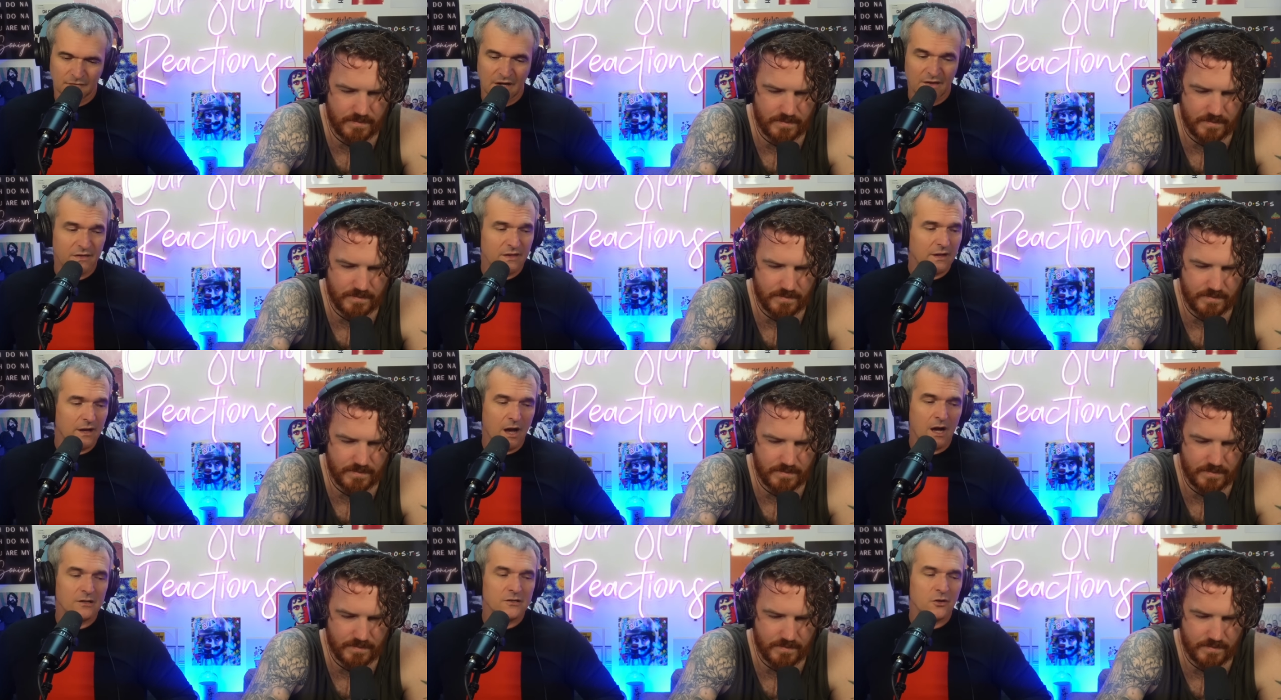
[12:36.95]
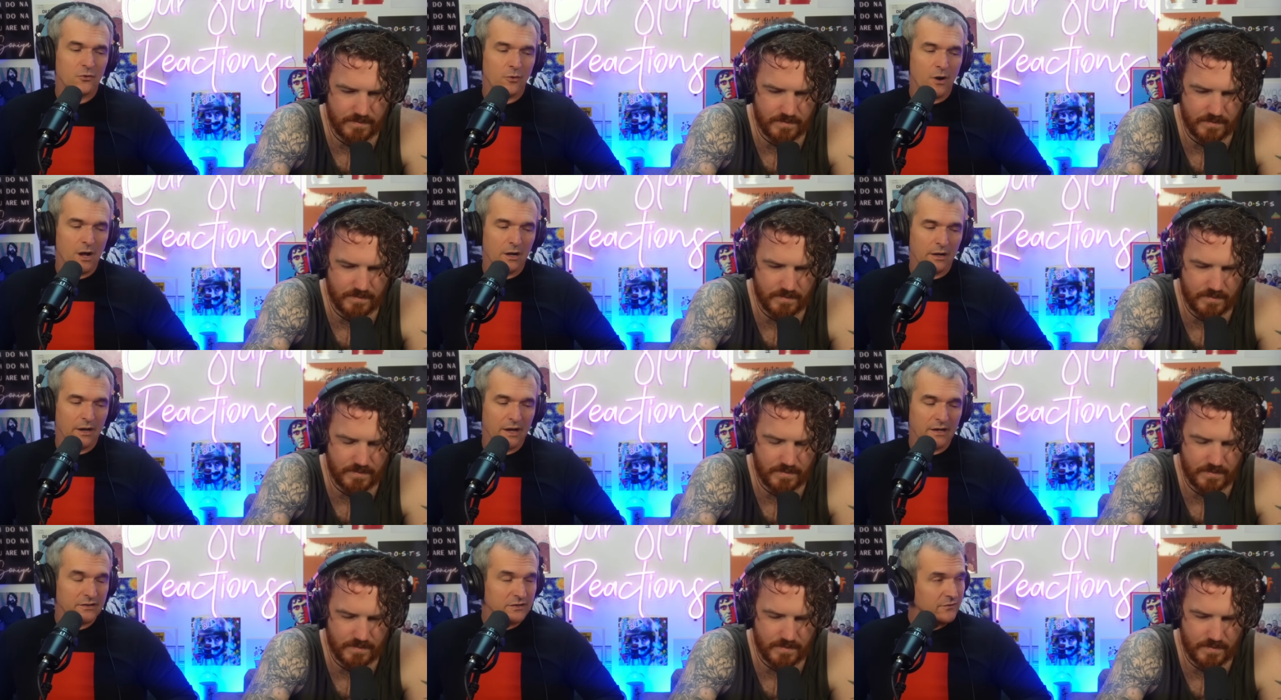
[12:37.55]
Speaker 1: I think
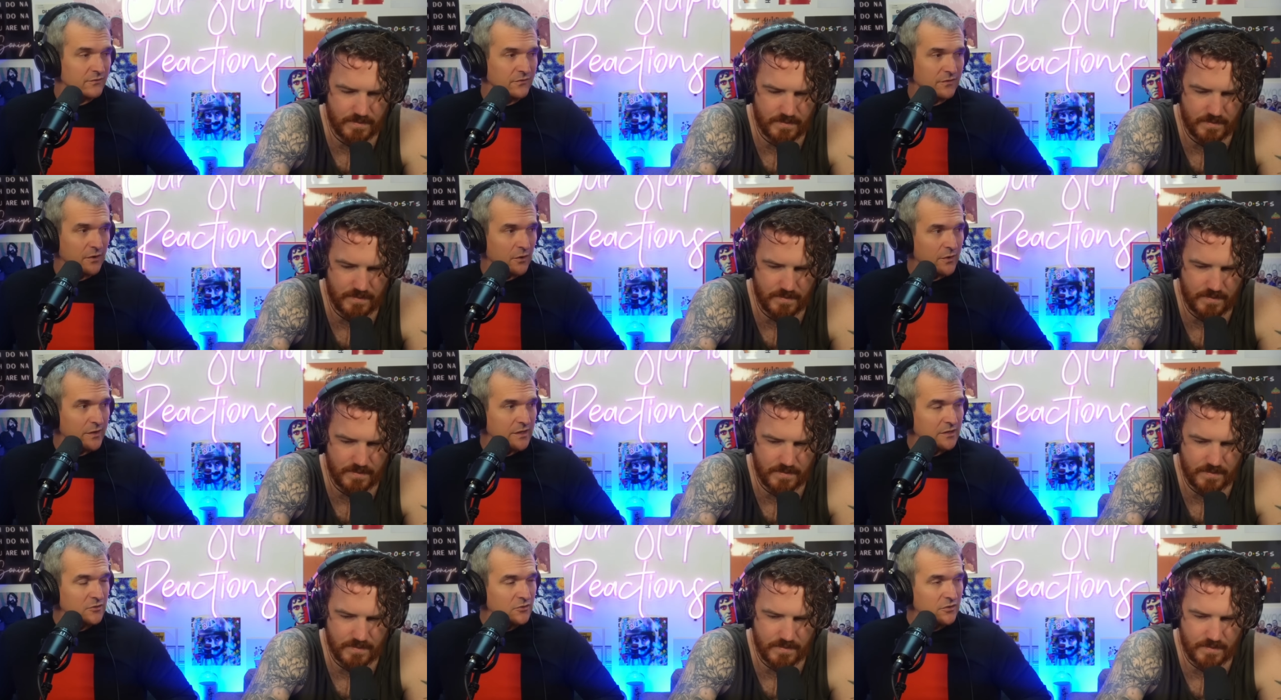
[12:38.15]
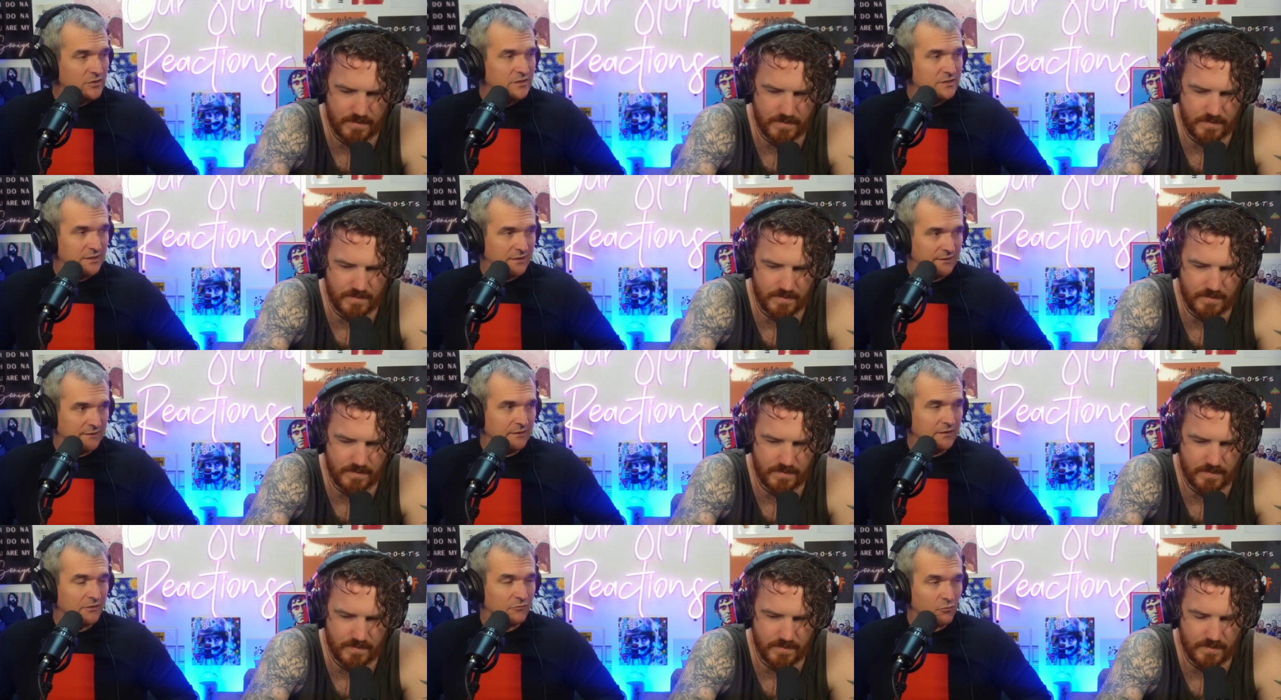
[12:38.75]
Anurag has a very
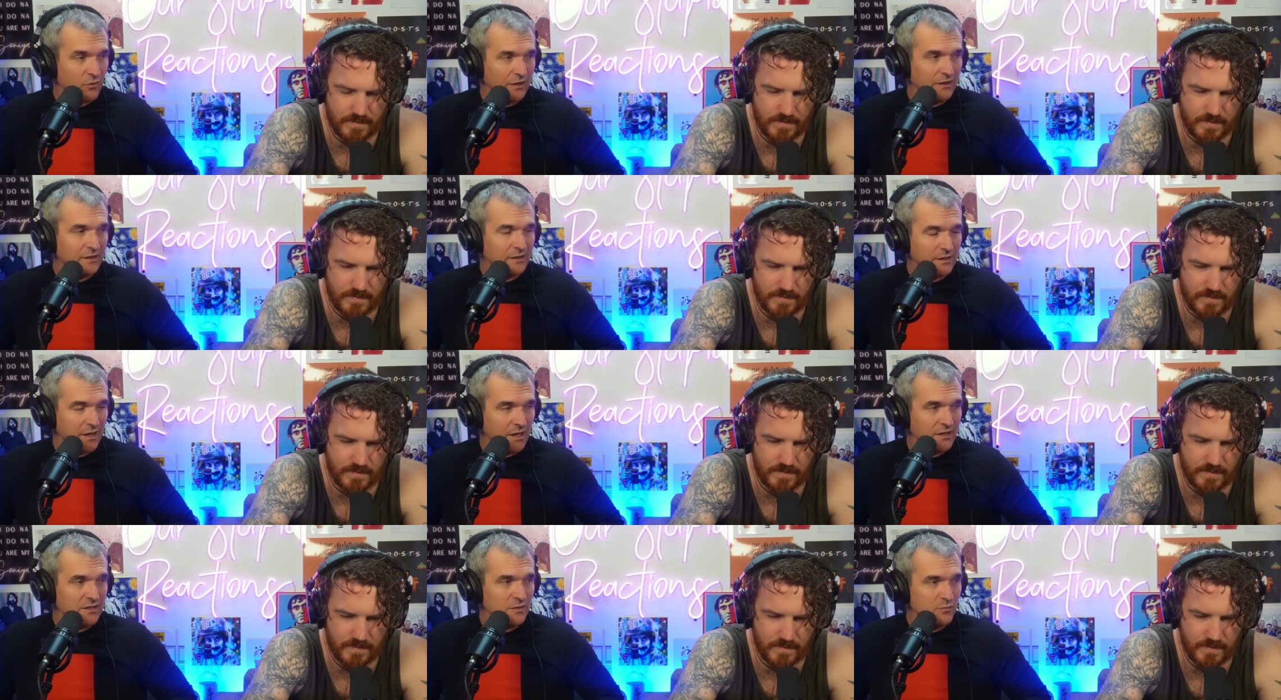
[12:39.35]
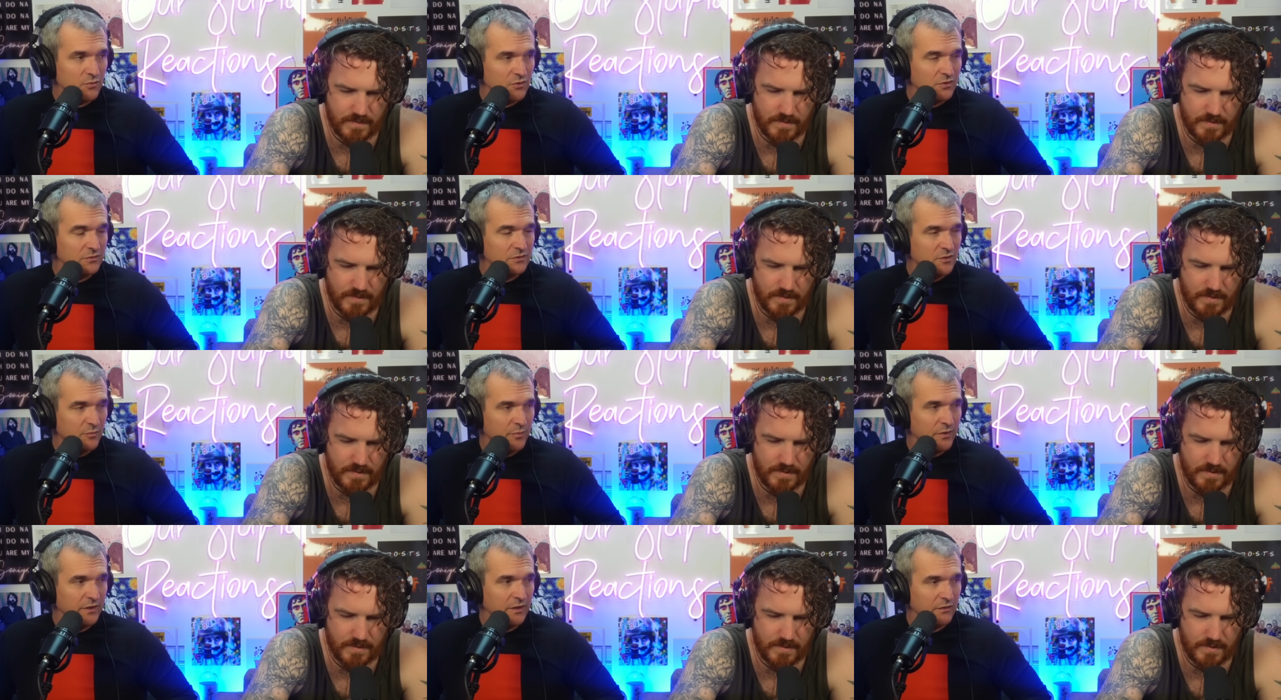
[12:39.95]
interesting and recognizable
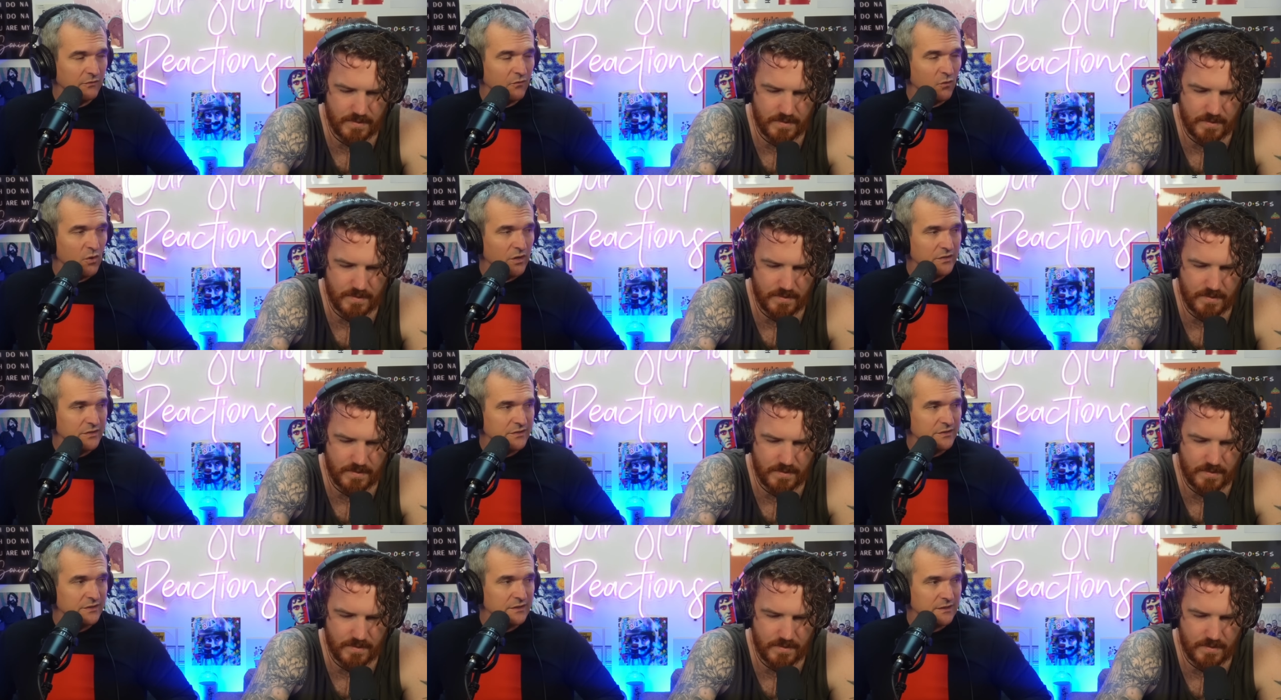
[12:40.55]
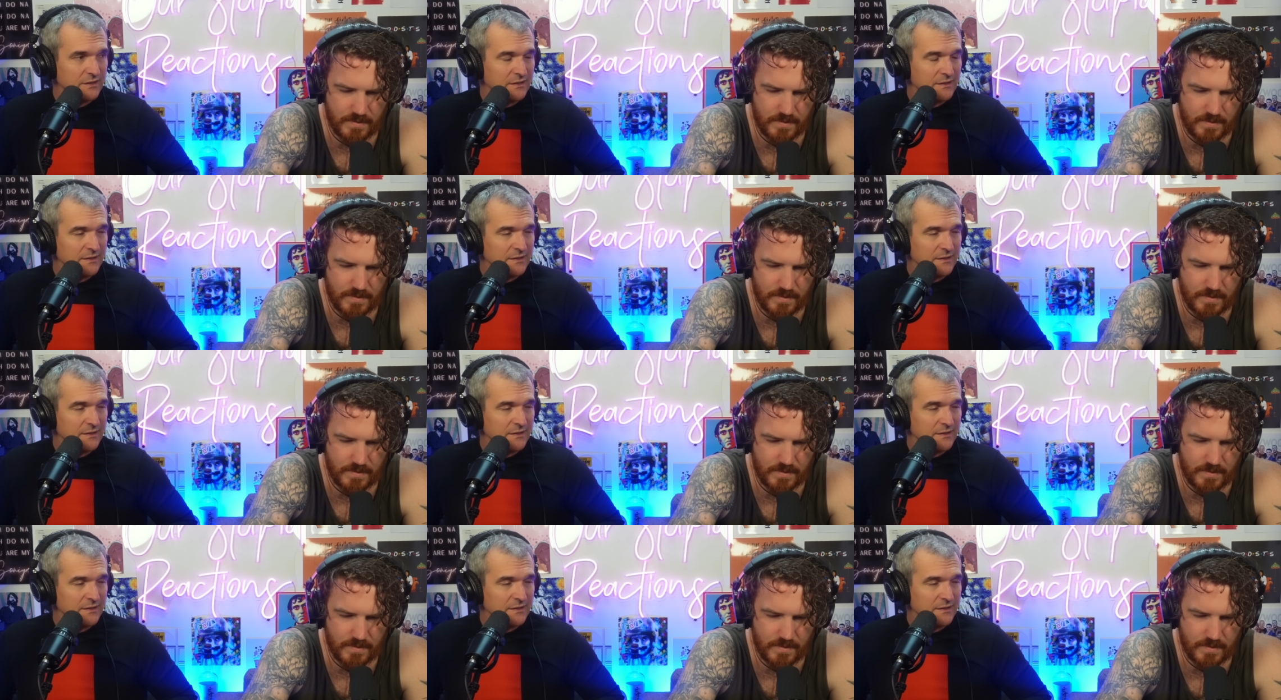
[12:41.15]
speaking voice.